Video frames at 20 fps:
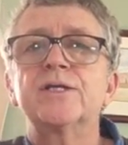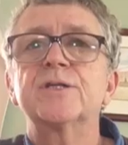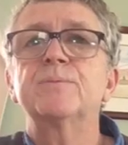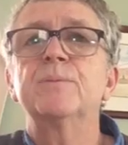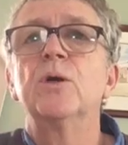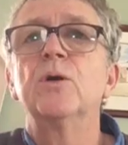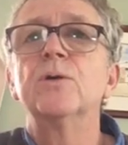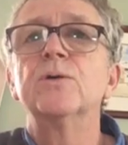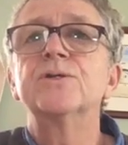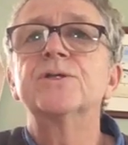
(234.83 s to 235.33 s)

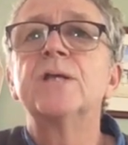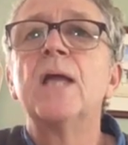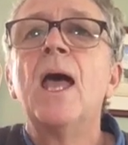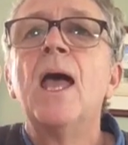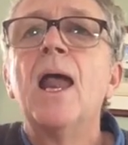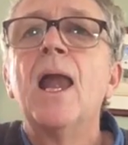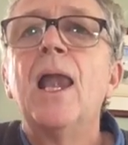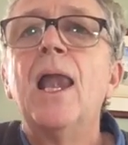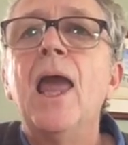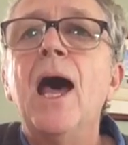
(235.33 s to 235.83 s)
Exposed
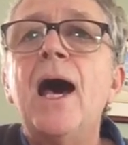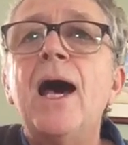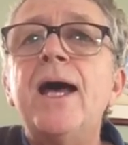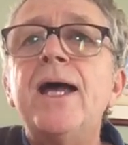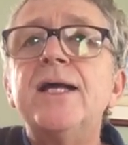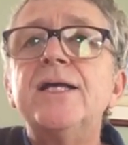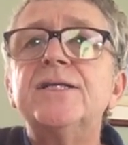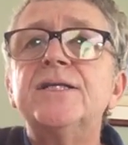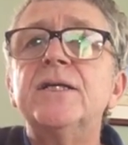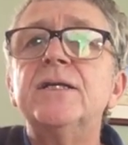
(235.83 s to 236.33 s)

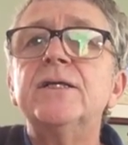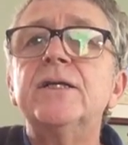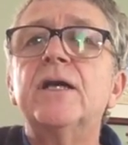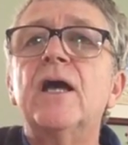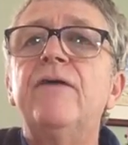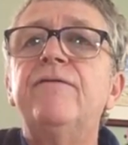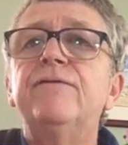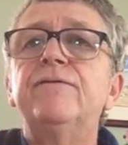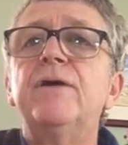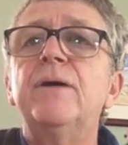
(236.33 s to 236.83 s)
lies and
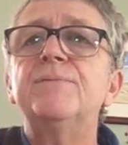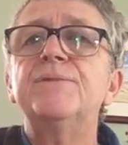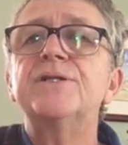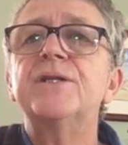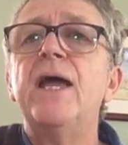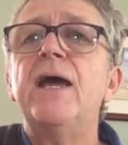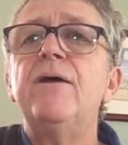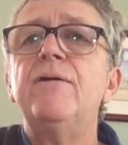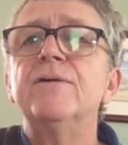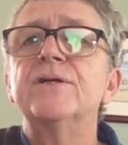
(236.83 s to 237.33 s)
cover-ups,
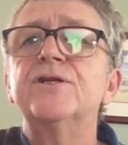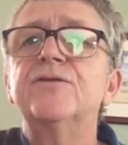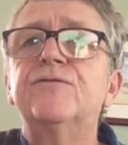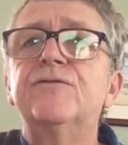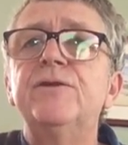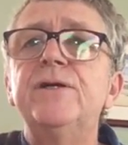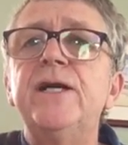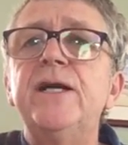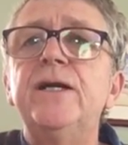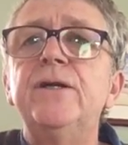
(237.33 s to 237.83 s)
now his
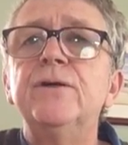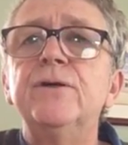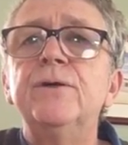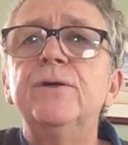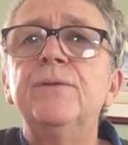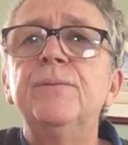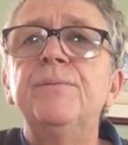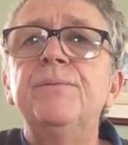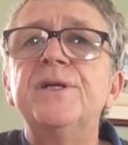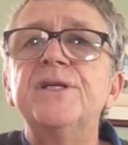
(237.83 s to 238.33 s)

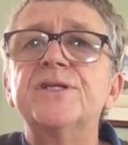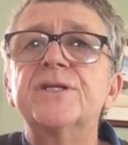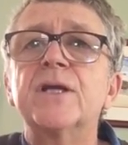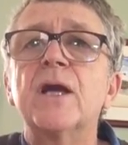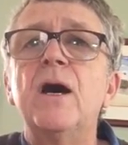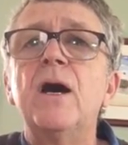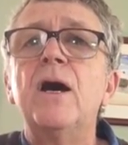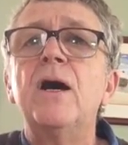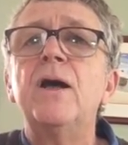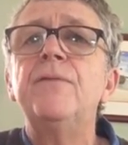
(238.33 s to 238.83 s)
freedom is
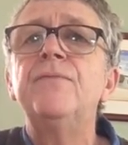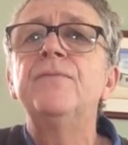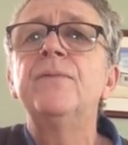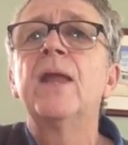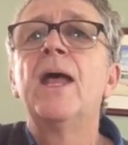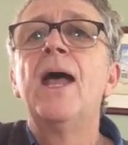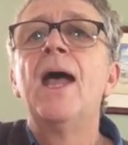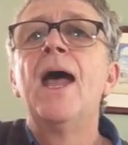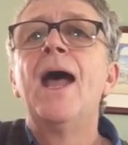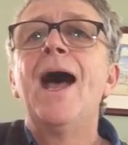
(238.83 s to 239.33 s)
gone.
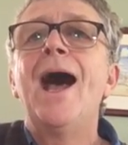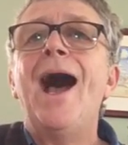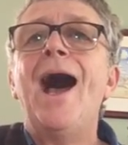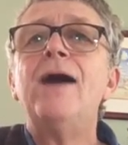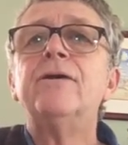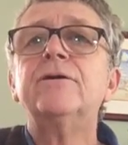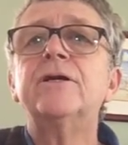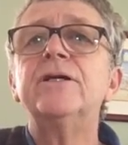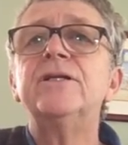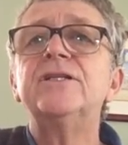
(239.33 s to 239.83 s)

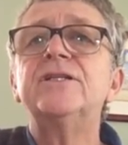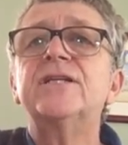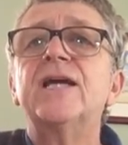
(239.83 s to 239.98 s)
How can